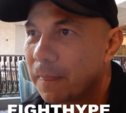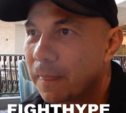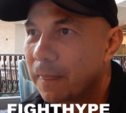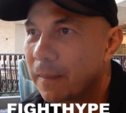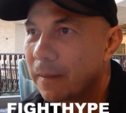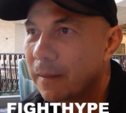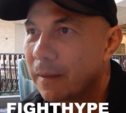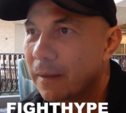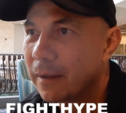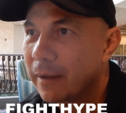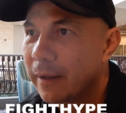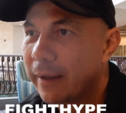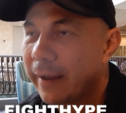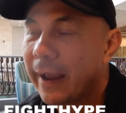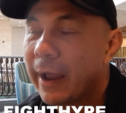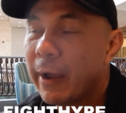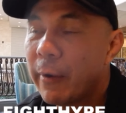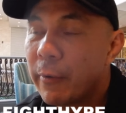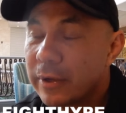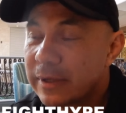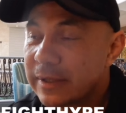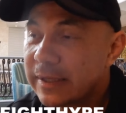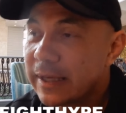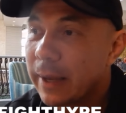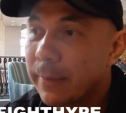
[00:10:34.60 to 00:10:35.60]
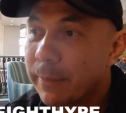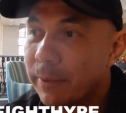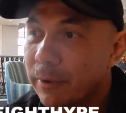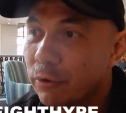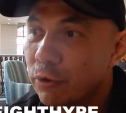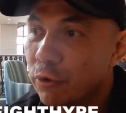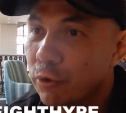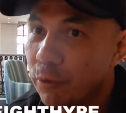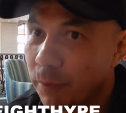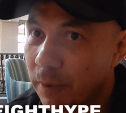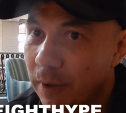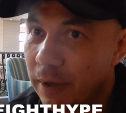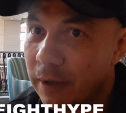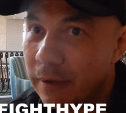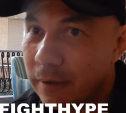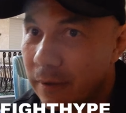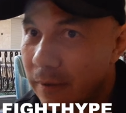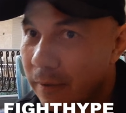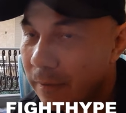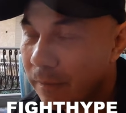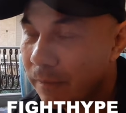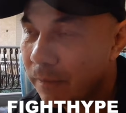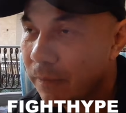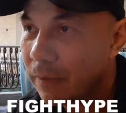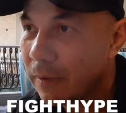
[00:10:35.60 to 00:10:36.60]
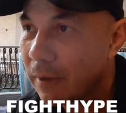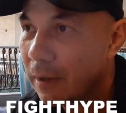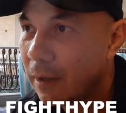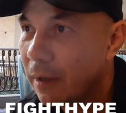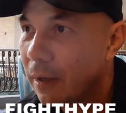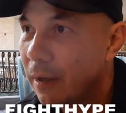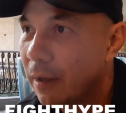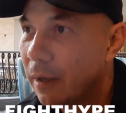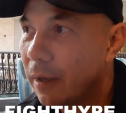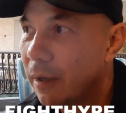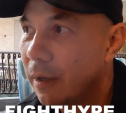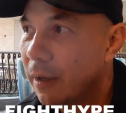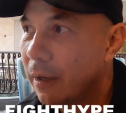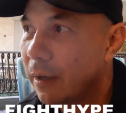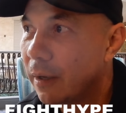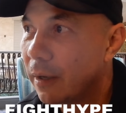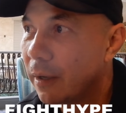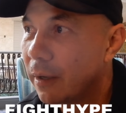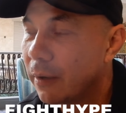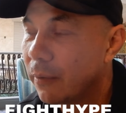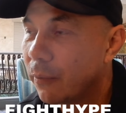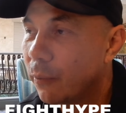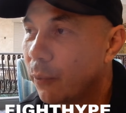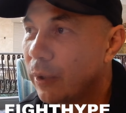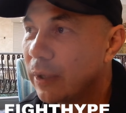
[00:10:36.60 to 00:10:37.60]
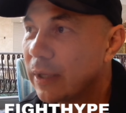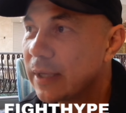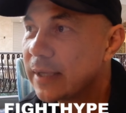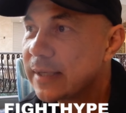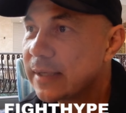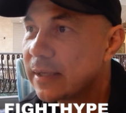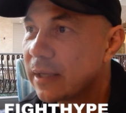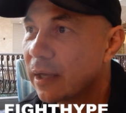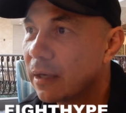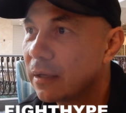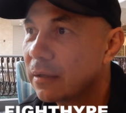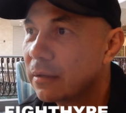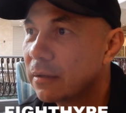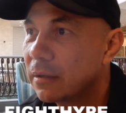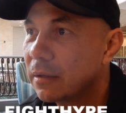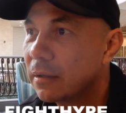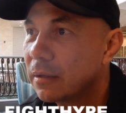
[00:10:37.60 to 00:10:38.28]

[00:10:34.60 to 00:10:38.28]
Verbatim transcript: uh, how it's happened to me. Uh, when I start,